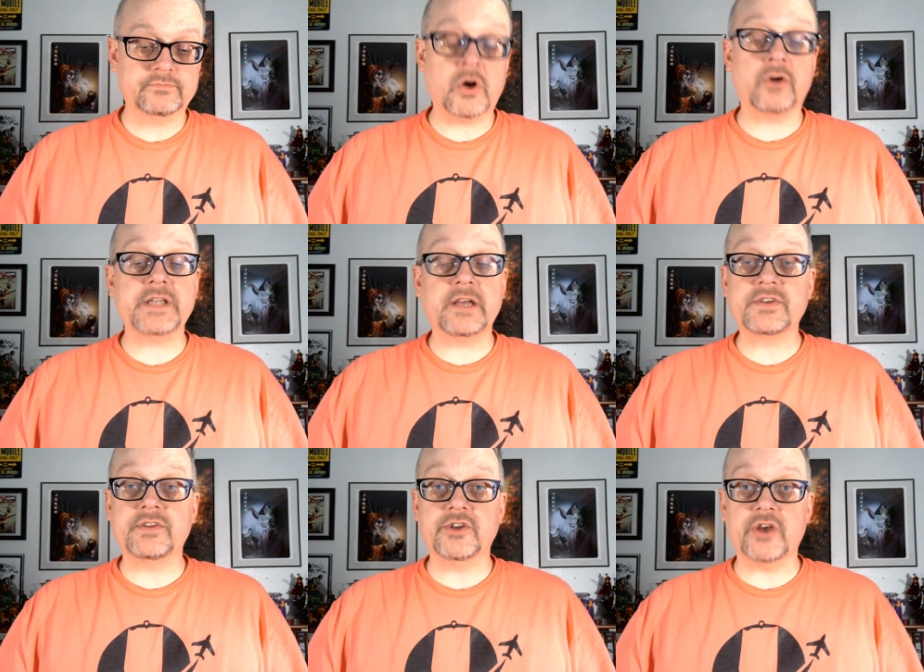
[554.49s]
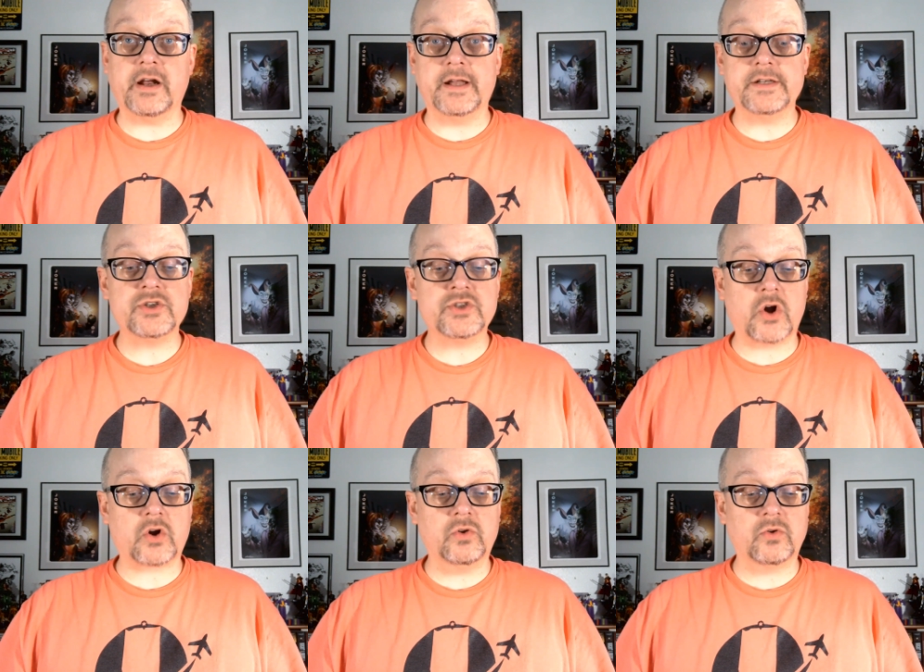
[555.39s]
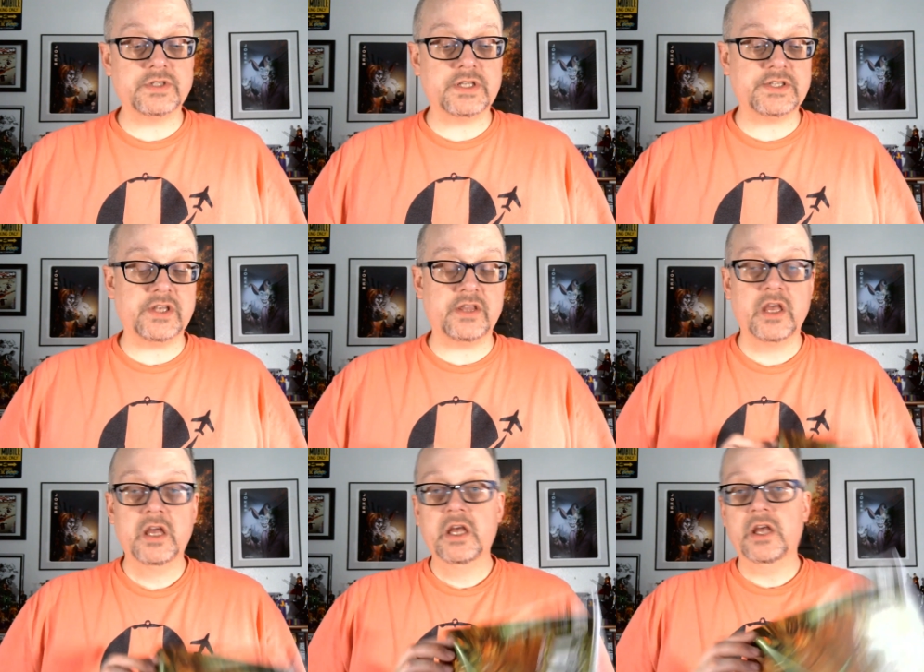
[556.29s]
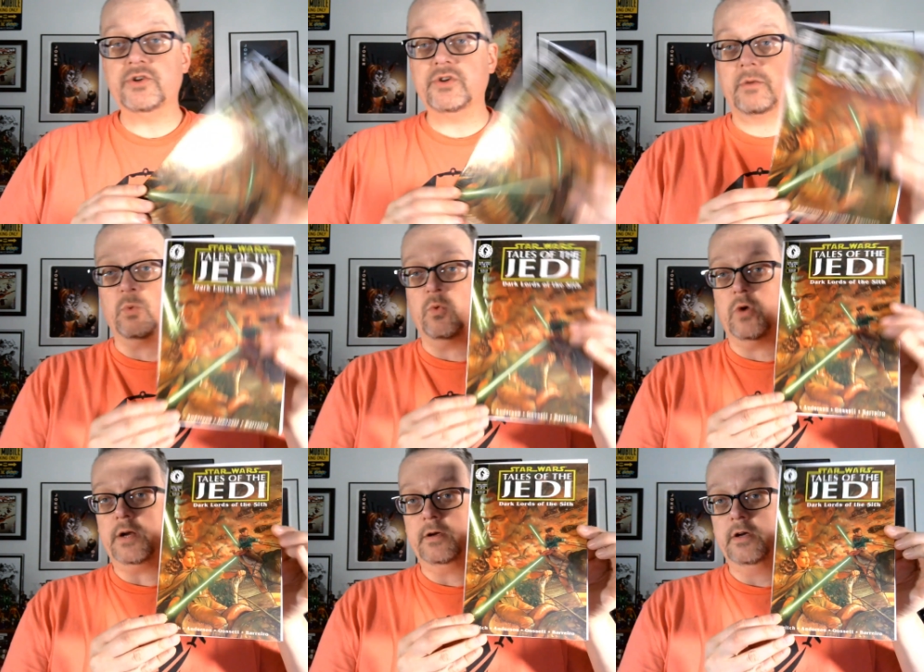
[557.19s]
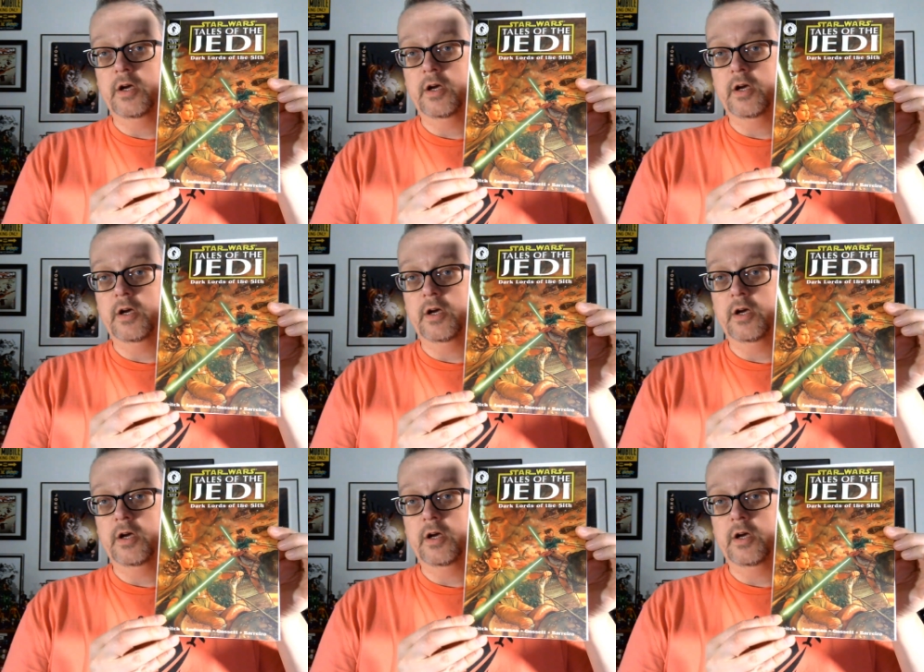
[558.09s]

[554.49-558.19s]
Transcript: or oh, Tales of the Jedi, Dark Lords of the Sith, issue number one.